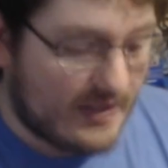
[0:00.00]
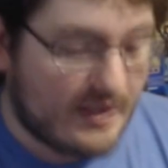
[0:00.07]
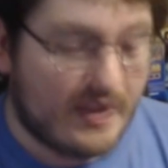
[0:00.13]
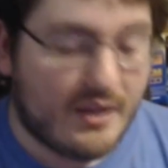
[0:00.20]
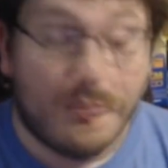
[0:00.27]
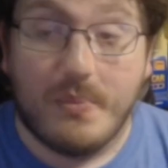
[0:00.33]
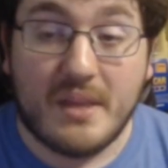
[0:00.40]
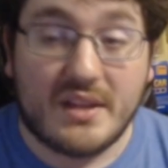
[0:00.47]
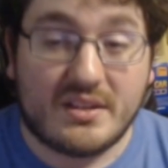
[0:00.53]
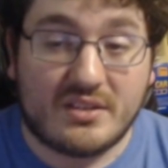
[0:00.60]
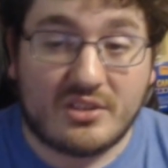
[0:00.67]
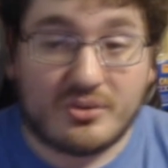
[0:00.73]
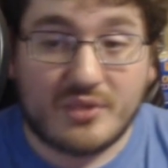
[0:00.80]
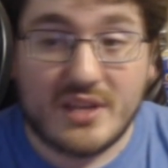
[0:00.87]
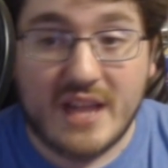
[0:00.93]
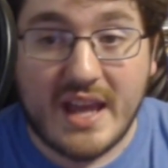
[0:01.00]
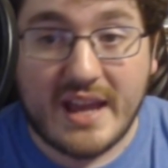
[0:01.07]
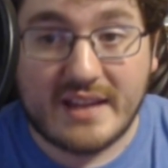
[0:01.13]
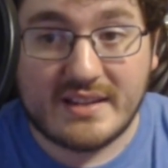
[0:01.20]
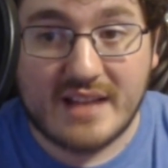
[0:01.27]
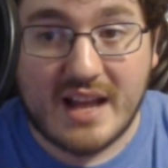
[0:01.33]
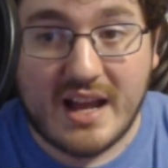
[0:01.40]
Myst 3
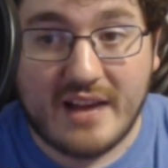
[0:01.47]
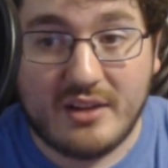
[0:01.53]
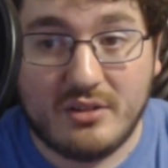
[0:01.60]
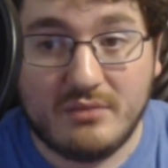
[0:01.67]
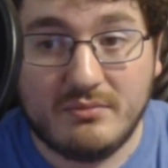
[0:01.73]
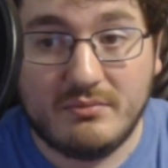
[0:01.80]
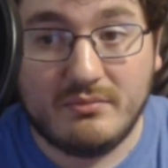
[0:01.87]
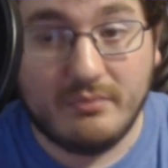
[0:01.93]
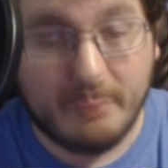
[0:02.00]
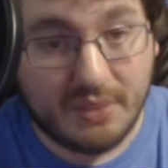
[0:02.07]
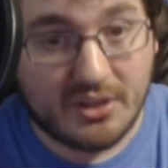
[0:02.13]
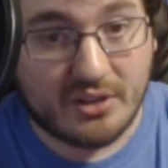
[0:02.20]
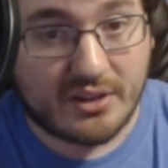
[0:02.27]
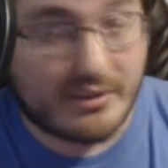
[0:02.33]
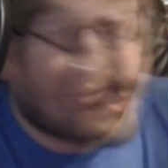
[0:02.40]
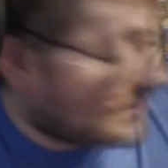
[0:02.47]
Exile. Been looking for